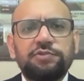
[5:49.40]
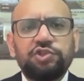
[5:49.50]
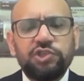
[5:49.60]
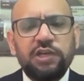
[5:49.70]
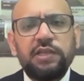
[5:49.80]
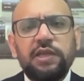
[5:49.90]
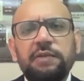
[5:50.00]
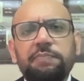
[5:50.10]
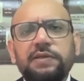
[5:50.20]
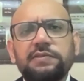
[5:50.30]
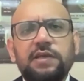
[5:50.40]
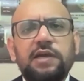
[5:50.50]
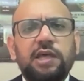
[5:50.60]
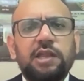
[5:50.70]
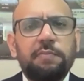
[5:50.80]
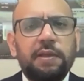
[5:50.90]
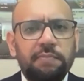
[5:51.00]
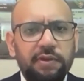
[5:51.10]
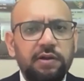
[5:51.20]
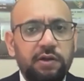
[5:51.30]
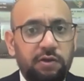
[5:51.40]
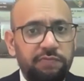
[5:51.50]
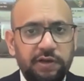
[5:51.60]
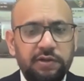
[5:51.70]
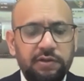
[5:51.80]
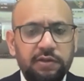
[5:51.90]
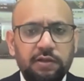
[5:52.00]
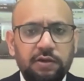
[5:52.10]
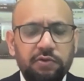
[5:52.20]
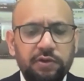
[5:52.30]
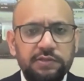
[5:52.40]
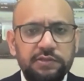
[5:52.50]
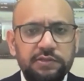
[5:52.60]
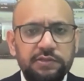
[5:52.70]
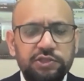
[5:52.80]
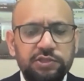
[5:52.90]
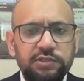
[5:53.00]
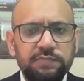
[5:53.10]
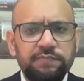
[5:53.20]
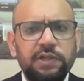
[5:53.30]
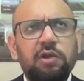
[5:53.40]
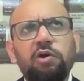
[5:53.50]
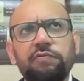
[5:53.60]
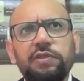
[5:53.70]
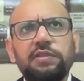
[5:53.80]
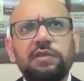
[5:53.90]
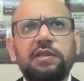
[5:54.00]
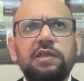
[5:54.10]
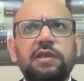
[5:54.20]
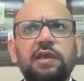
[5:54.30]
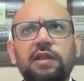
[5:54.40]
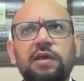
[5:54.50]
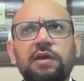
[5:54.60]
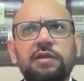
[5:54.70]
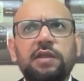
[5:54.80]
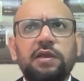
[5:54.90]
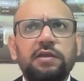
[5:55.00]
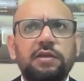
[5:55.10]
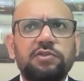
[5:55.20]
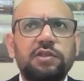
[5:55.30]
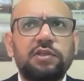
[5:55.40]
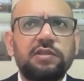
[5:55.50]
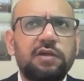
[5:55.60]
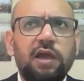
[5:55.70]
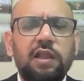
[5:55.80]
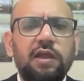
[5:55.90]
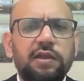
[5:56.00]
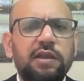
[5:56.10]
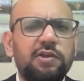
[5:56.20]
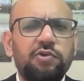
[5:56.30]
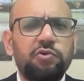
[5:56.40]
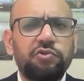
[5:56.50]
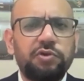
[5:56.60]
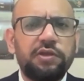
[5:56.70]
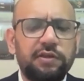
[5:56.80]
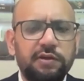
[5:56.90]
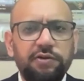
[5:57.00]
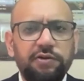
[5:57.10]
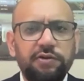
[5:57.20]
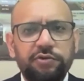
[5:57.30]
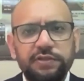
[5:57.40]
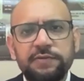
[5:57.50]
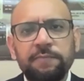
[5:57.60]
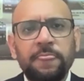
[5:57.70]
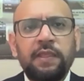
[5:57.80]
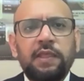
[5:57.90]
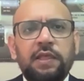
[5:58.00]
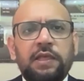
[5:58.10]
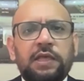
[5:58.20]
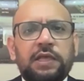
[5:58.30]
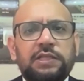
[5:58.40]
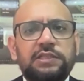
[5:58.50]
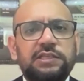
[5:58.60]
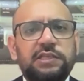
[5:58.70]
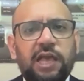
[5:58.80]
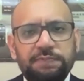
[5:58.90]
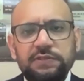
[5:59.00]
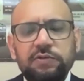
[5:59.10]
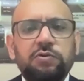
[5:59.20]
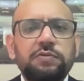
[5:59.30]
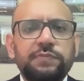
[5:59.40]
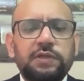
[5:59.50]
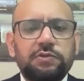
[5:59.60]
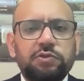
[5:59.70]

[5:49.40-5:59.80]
China and Pakistan are a member of that organization, along with Turkey, Iran, and I think Thailand, and two or three other countries. The APSCO